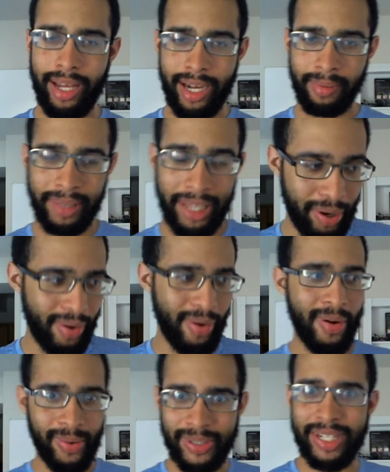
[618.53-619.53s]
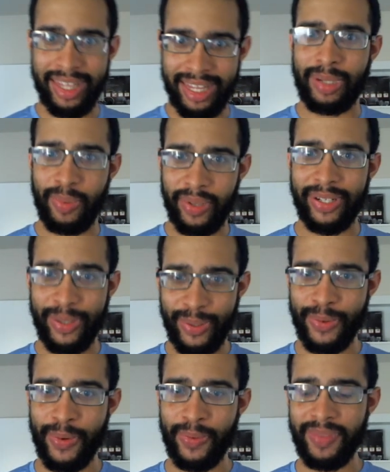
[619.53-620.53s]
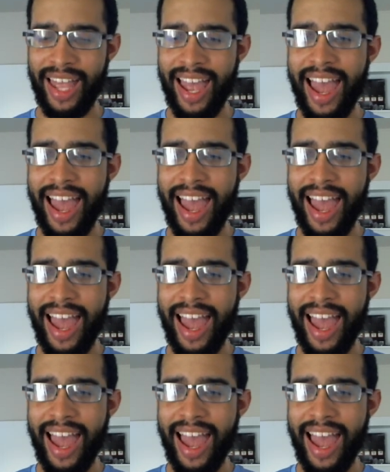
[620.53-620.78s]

And I'm like, oh shit, that's really cool.